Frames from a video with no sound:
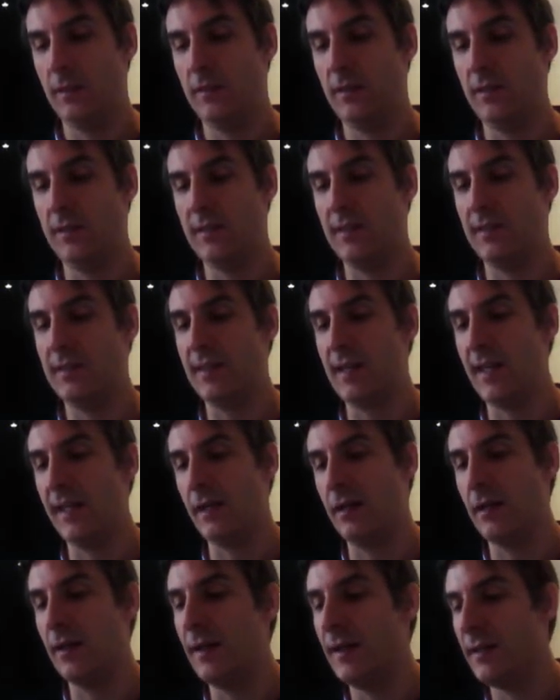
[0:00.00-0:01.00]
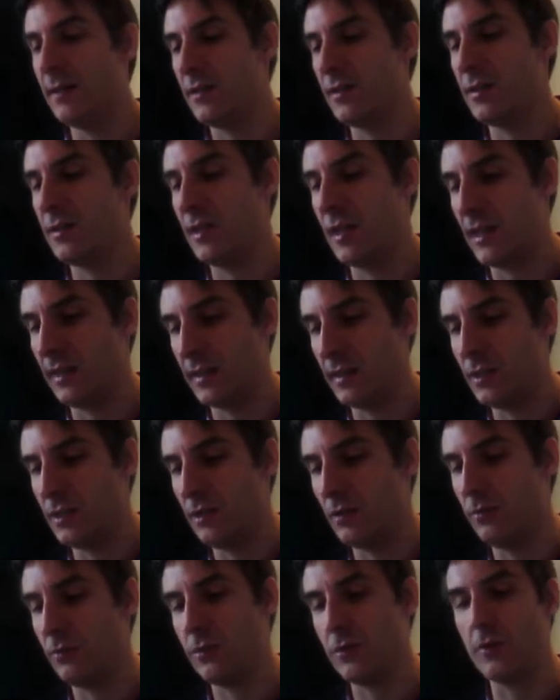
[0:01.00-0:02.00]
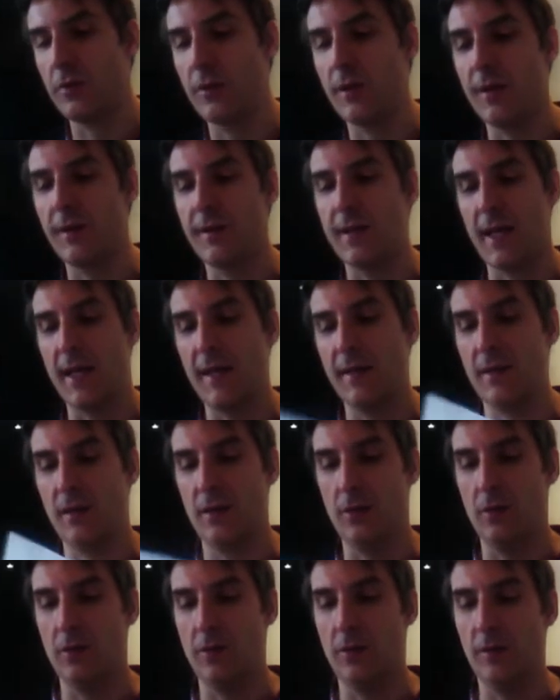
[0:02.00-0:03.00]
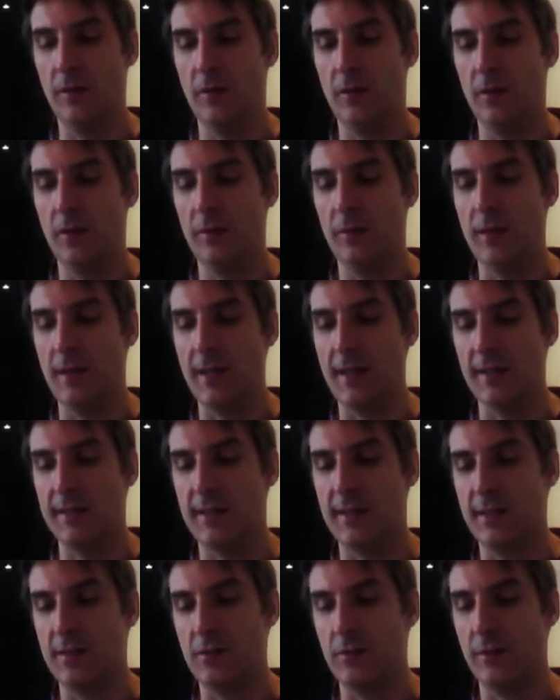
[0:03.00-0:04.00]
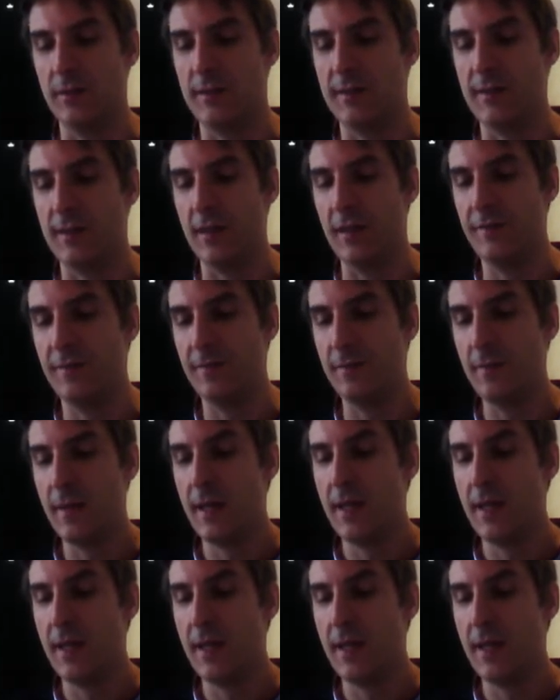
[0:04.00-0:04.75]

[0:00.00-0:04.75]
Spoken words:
just to say hi, just check the children are okay, that you can access all the stuff.